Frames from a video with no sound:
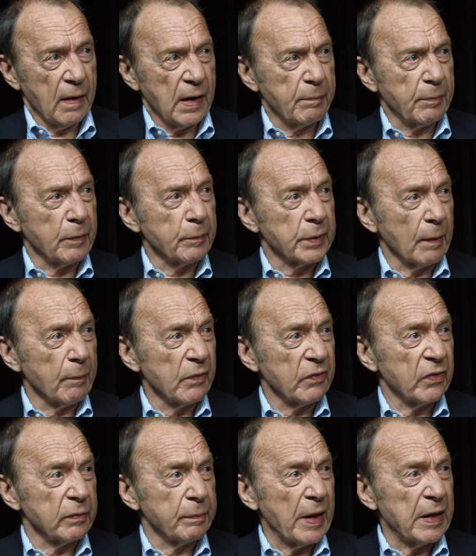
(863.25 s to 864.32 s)
There have been
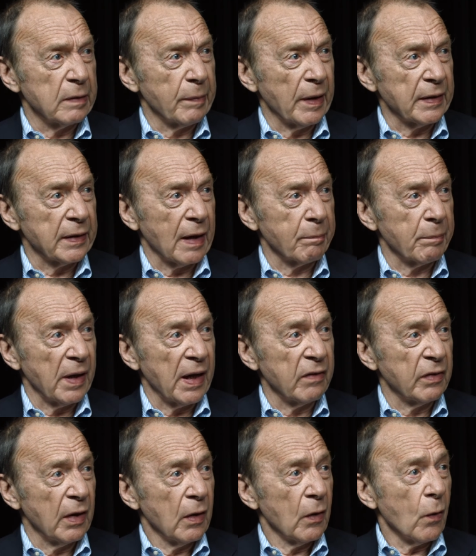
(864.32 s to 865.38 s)
promises made about that place.